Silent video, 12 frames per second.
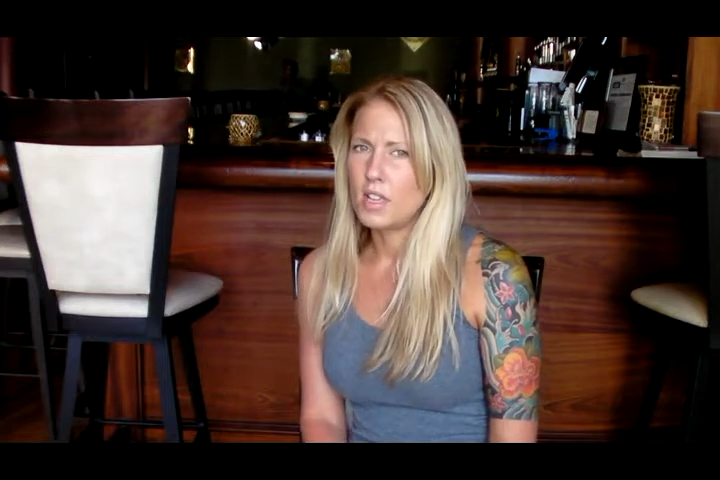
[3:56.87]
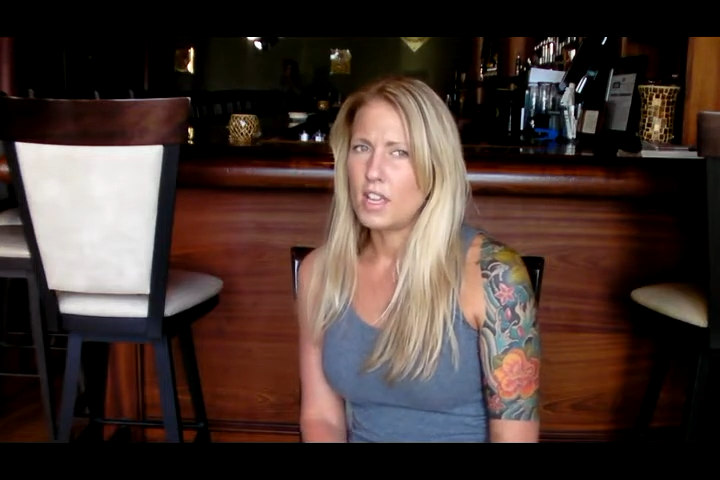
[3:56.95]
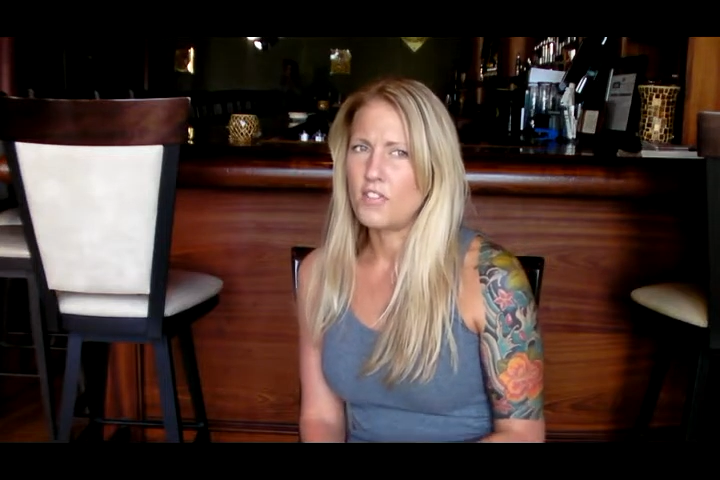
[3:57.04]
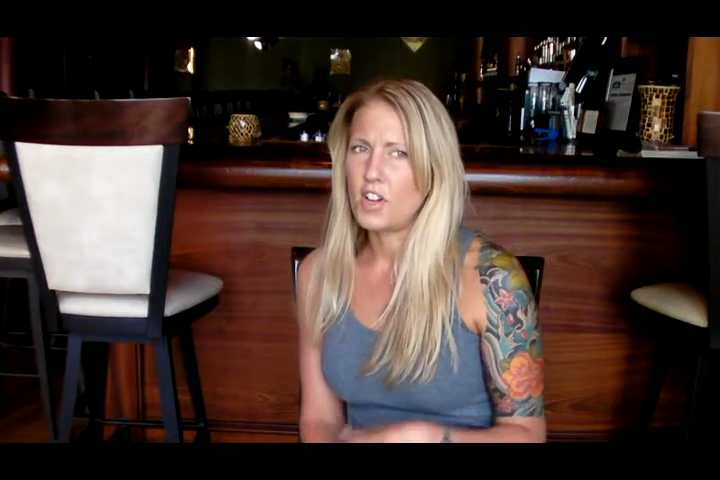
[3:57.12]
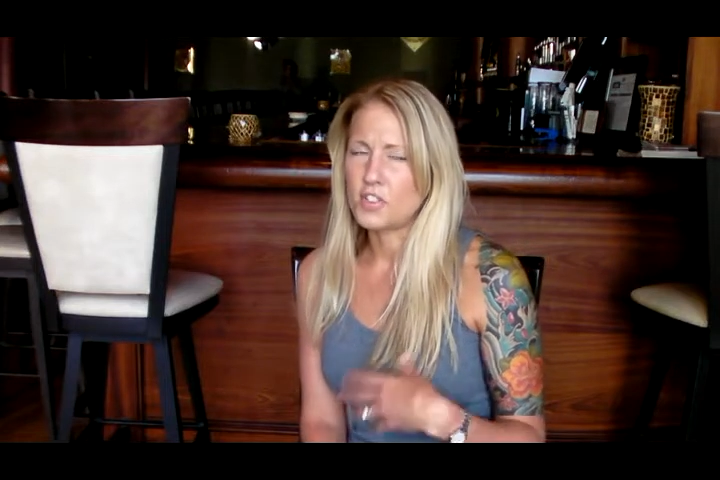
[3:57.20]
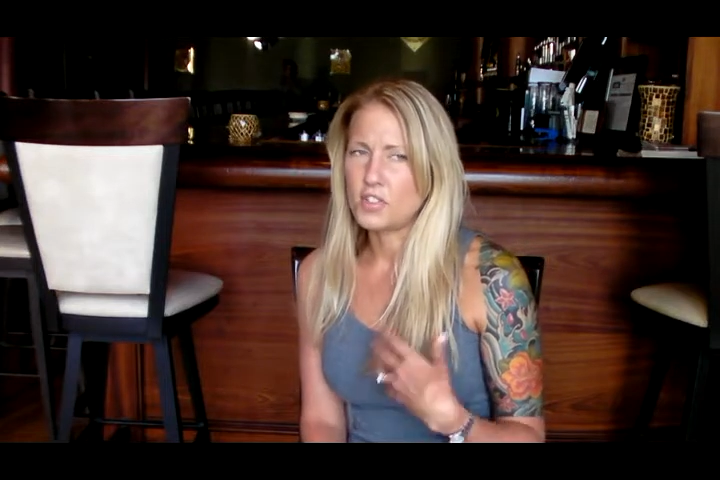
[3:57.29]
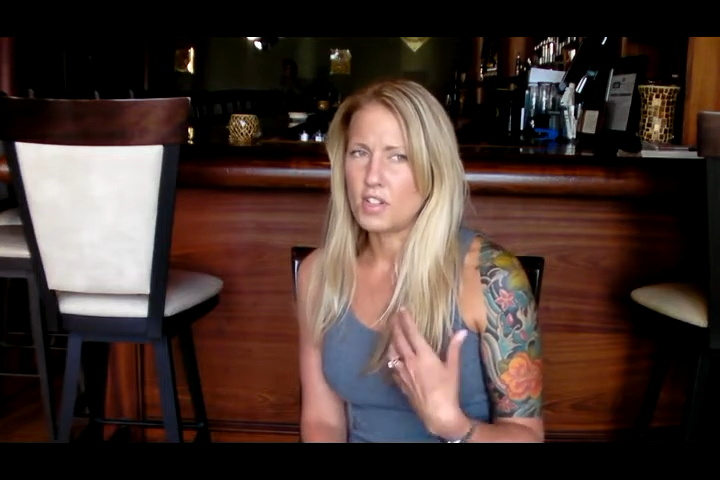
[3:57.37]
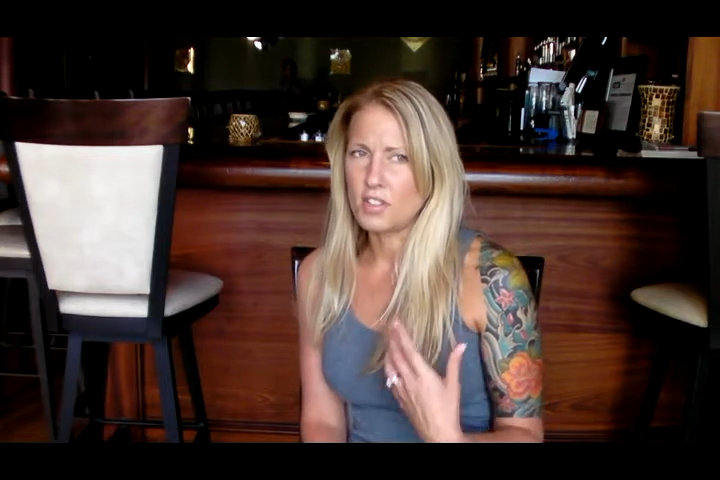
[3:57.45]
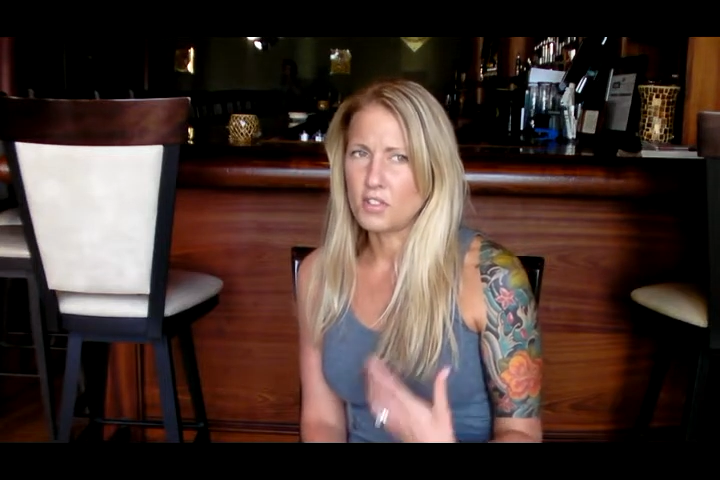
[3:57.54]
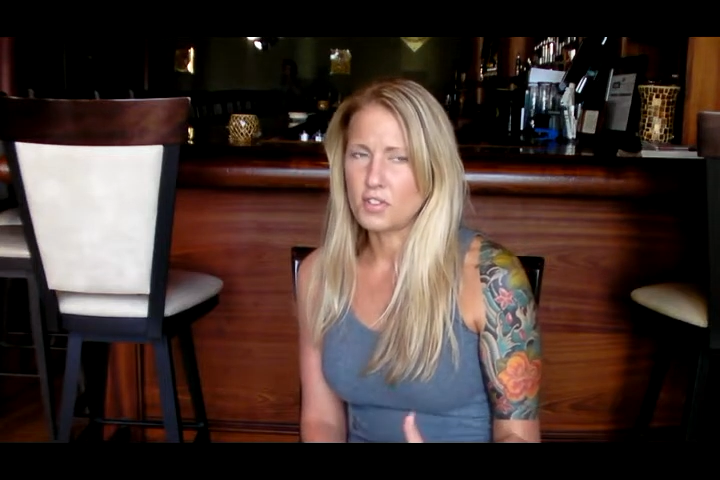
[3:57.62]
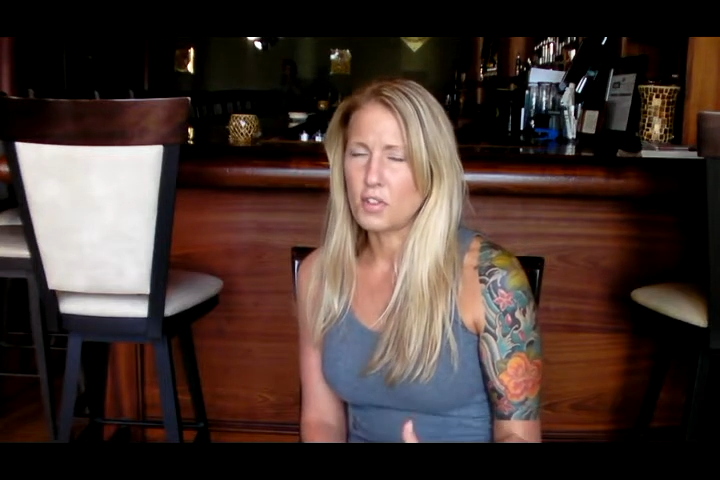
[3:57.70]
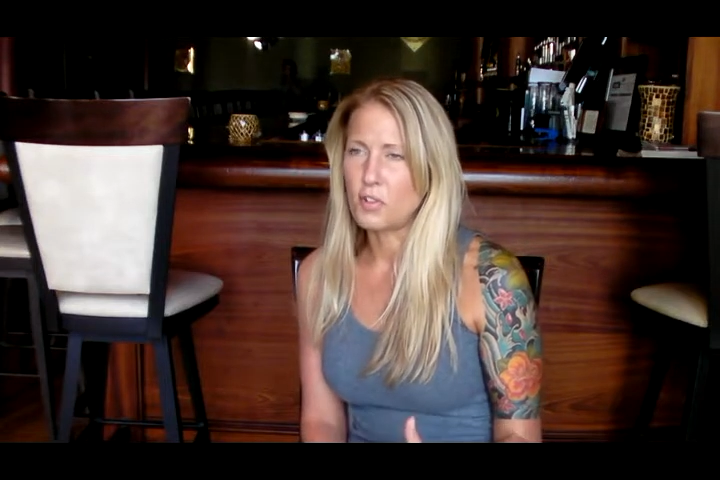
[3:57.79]
and fostering the
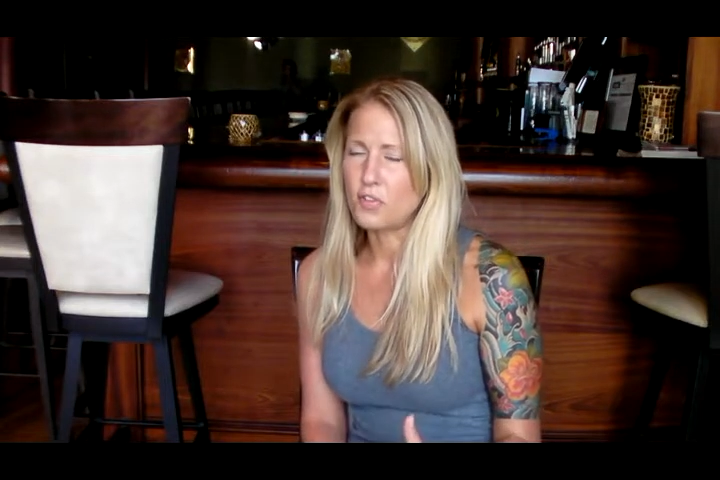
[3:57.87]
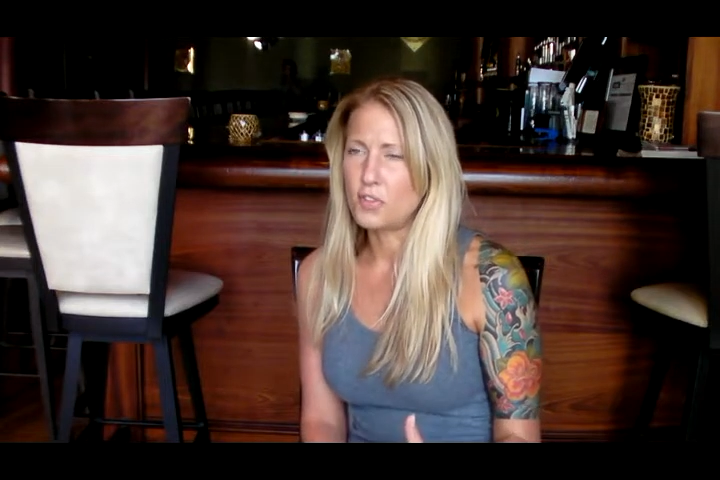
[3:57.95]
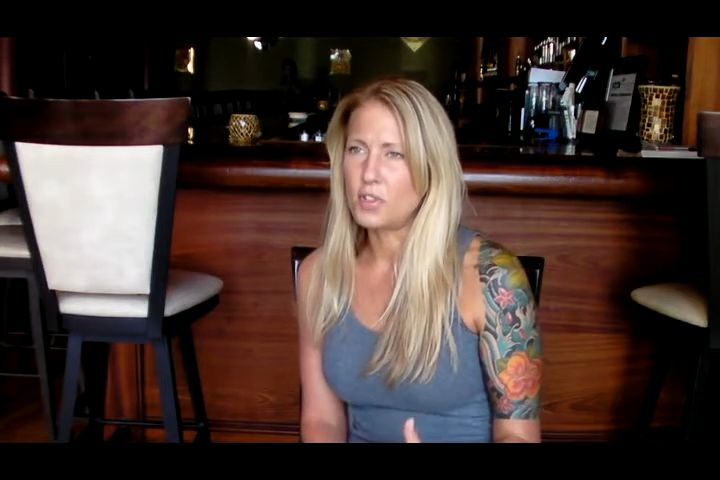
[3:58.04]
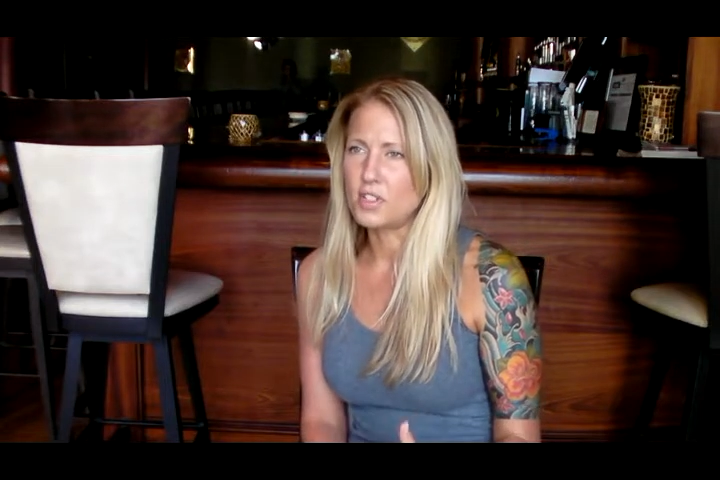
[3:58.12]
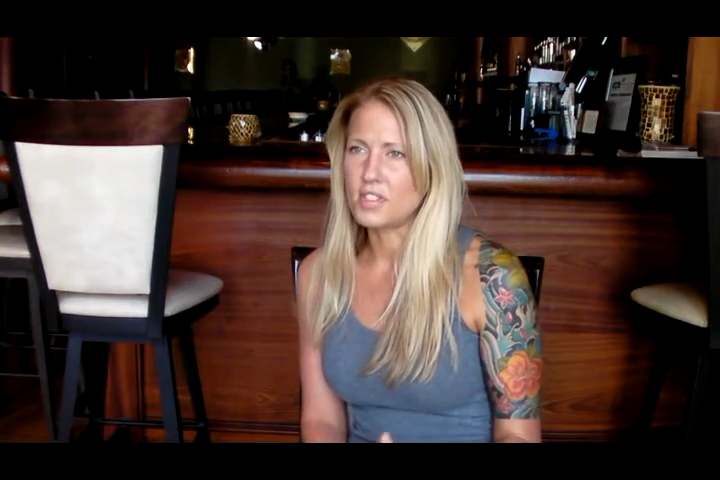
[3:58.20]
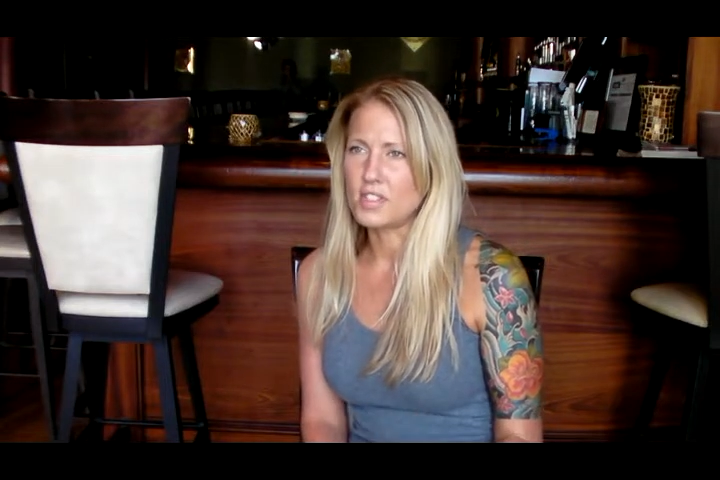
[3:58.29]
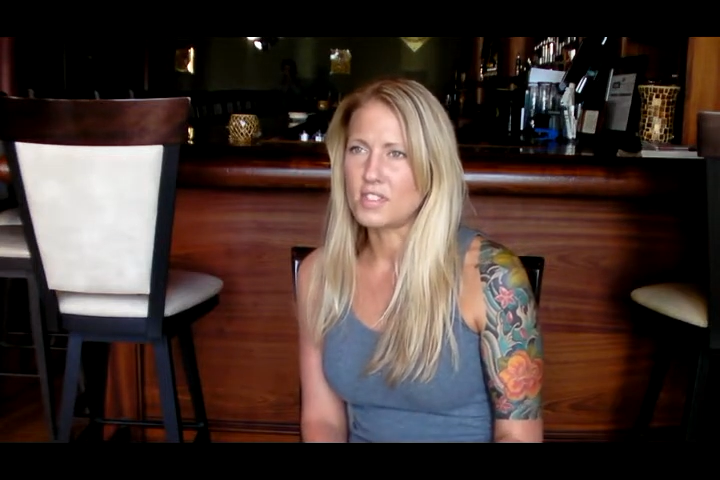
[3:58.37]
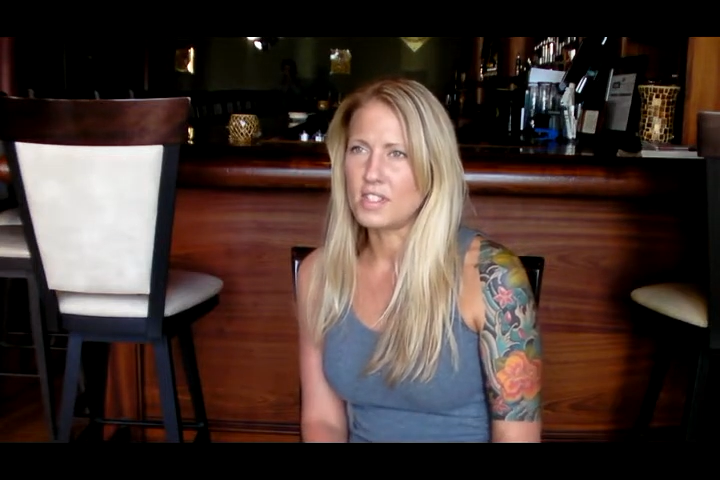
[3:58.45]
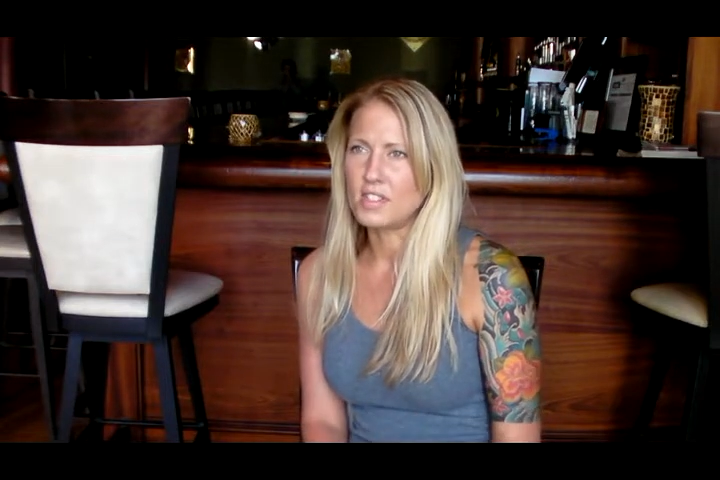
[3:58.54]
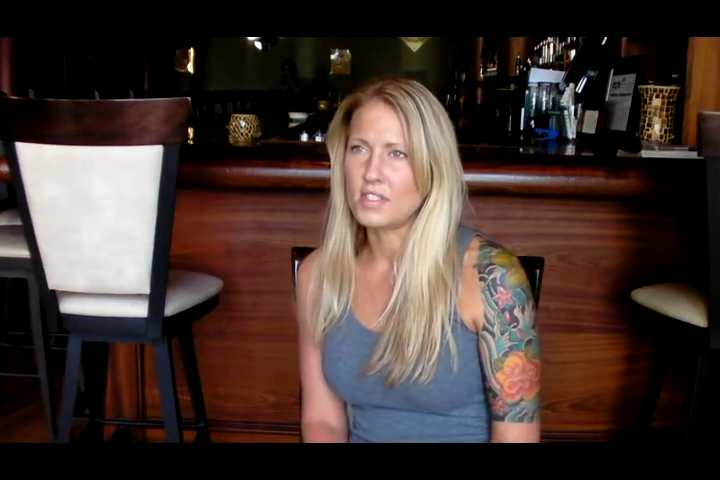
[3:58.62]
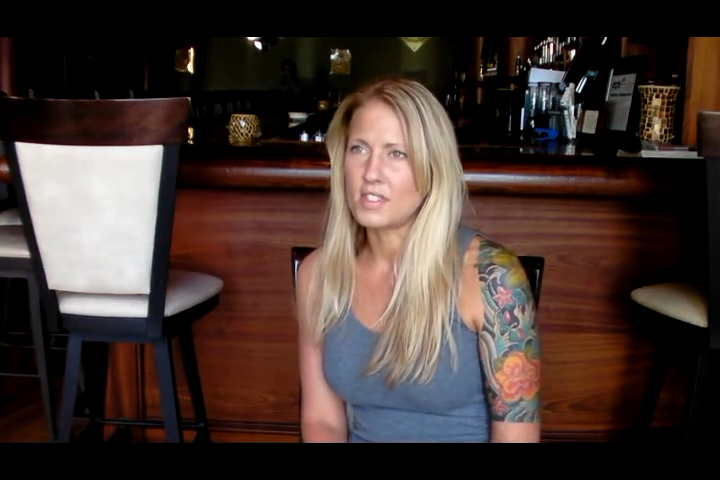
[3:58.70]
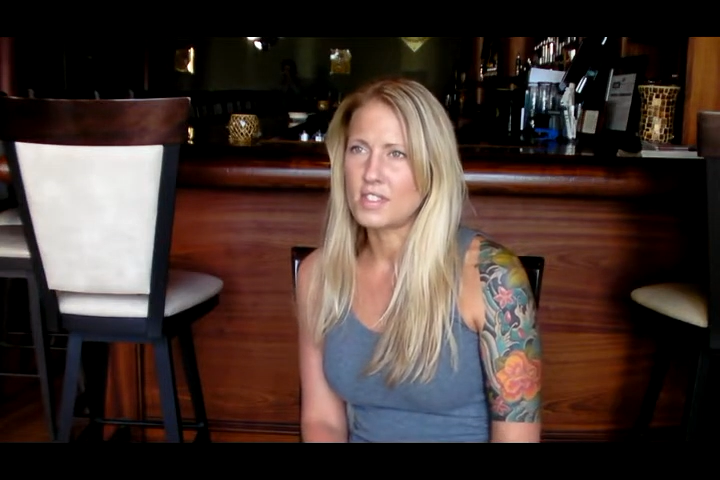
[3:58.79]
slow food
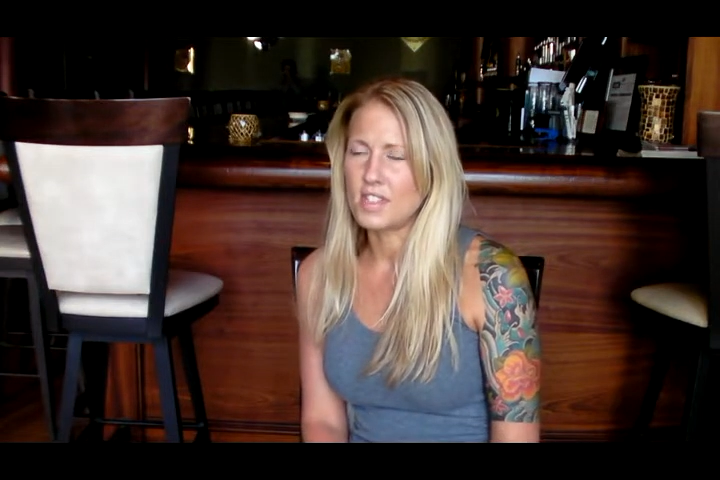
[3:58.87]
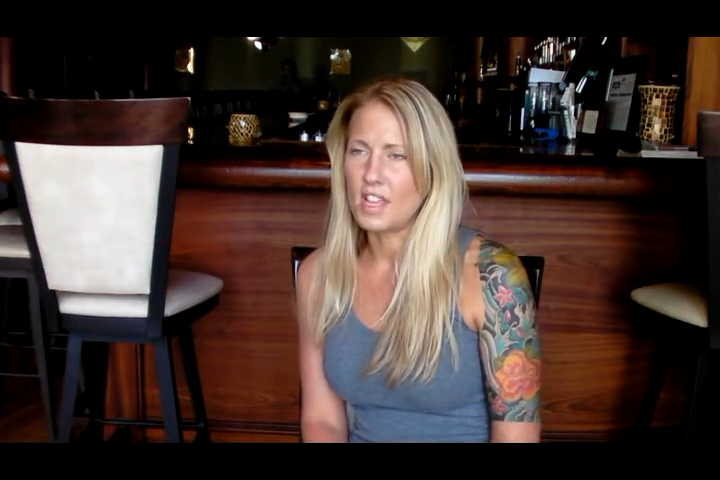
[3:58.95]
existence